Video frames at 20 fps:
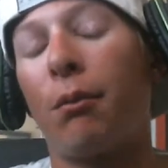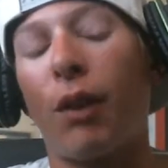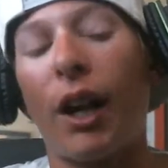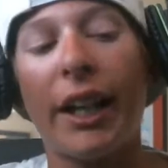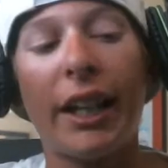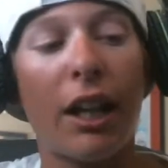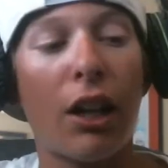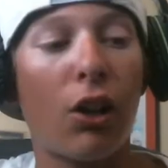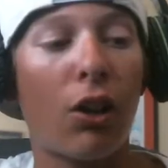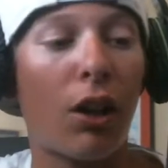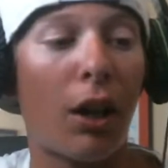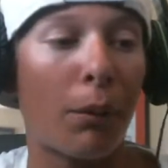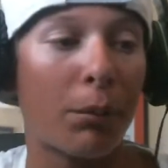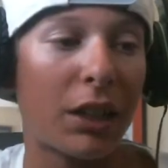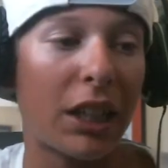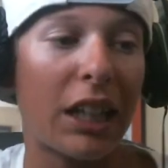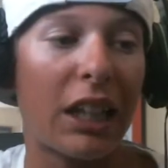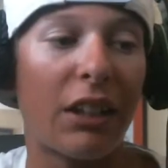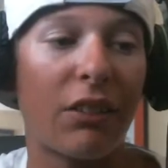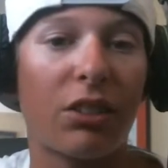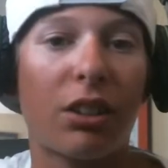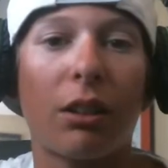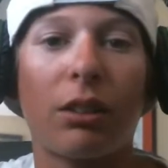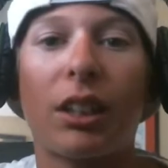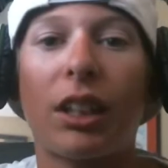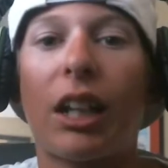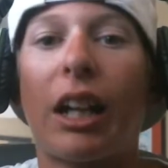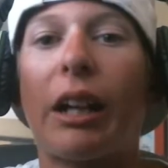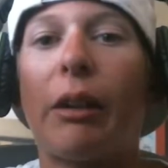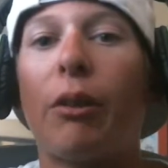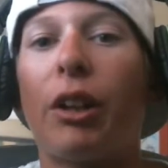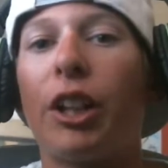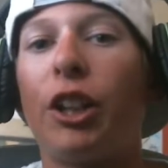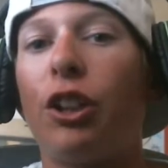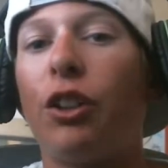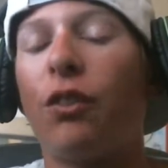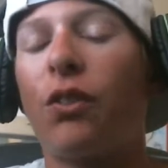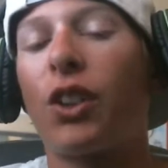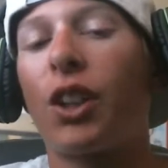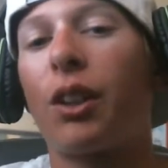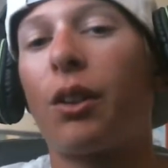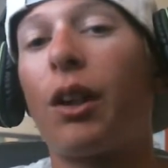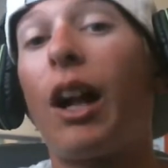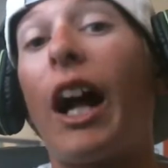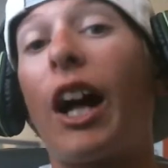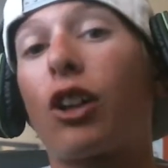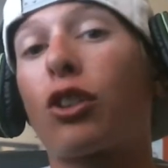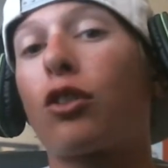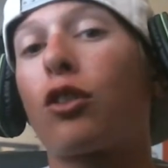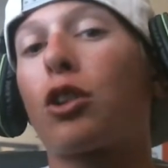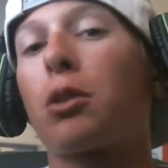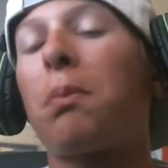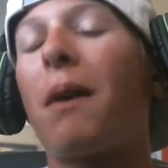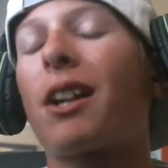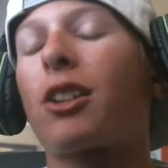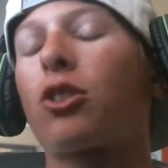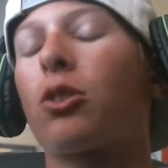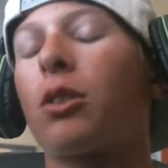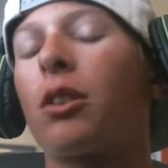right now I'm thinking of something that I want to do for the actual special.